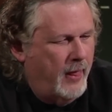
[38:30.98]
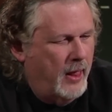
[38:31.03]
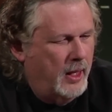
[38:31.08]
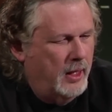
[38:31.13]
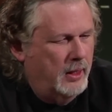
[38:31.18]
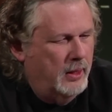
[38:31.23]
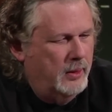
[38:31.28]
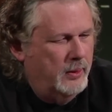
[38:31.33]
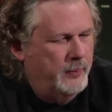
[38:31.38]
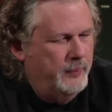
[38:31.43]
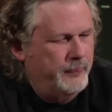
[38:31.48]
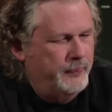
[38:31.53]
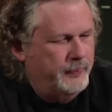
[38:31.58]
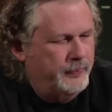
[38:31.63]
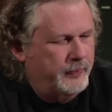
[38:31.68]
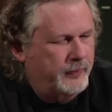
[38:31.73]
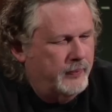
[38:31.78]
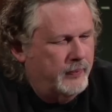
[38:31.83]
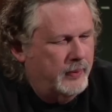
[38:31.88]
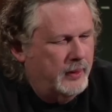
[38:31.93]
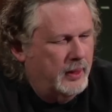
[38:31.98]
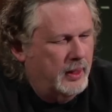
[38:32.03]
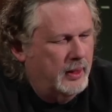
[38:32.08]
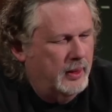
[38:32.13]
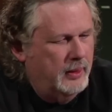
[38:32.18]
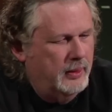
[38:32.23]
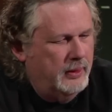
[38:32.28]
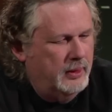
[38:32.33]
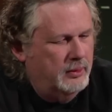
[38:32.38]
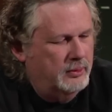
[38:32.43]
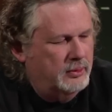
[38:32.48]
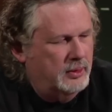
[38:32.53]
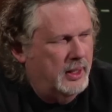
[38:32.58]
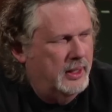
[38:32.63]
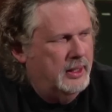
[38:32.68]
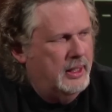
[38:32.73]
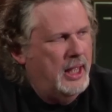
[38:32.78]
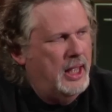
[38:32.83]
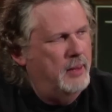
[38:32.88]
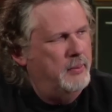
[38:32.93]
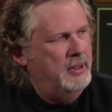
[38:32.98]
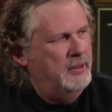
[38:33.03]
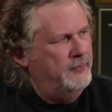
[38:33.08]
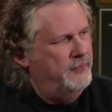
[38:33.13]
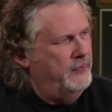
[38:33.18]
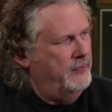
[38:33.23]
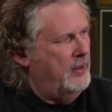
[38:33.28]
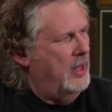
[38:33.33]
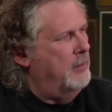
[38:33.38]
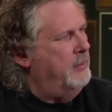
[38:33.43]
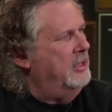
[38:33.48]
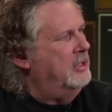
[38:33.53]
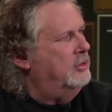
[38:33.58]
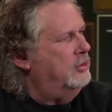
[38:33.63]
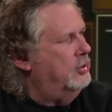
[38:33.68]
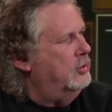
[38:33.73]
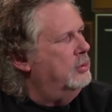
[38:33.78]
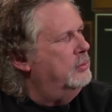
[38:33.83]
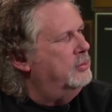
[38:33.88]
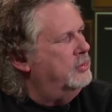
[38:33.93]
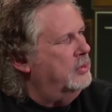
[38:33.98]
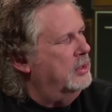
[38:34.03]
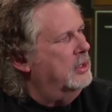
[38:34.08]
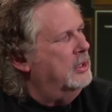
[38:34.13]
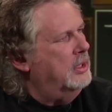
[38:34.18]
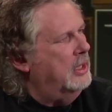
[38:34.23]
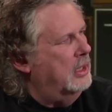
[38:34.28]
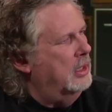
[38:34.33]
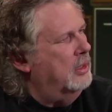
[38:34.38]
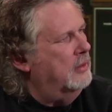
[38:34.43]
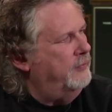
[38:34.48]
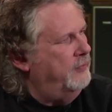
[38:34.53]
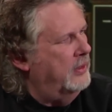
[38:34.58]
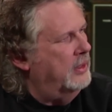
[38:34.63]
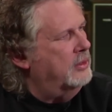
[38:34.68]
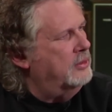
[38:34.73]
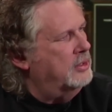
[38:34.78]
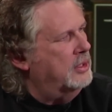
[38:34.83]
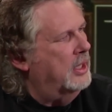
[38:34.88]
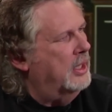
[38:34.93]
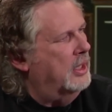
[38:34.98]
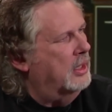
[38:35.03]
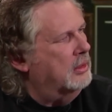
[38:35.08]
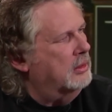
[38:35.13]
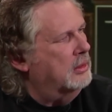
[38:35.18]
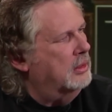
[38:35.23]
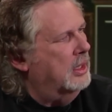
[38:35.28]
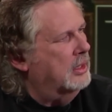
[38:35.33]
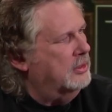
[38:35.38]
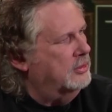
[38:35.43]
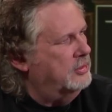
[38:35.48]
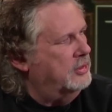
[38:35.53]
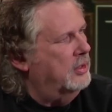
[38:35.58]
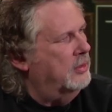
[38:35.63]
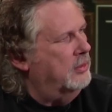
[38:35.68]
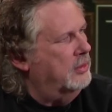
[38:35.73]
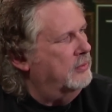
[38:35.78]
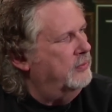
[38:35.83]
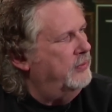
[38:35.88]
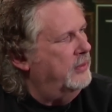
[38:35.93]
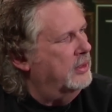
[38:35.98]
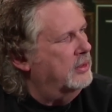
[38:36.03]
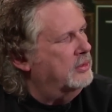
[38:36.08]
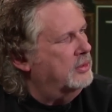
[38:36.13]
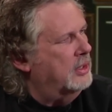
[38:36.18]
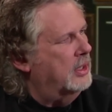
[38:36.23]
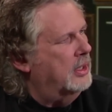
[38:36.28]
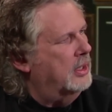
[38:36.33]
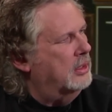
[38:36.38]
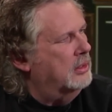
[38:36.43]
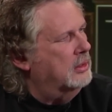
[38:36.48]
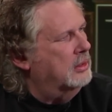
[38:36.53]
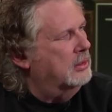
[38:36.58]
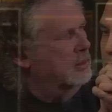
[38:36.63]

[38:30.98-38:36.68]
Um, there's like, how many, how many tubes are in a, a, Fairchild, like a stereo Fairchild?